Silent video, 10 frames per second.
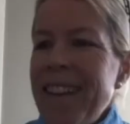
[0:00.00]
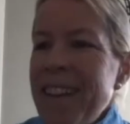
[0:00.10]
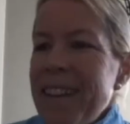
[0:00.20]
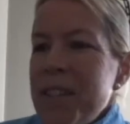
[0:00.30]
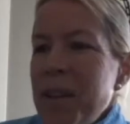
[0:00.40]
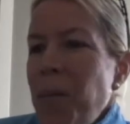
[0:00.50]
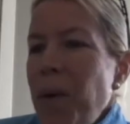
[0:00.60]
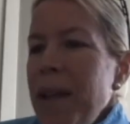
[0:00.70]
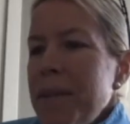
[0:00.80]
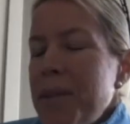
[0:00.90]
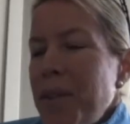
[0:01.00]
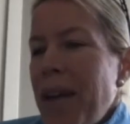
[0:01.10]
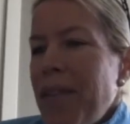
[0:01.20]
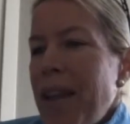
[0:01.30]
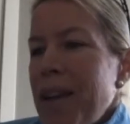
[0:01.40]
So welcome to
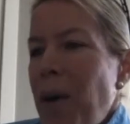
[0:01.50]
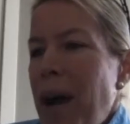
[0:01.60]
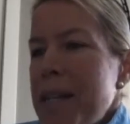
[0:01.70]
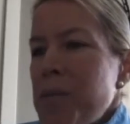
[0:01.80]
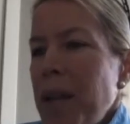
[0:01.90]
Athletic Wise,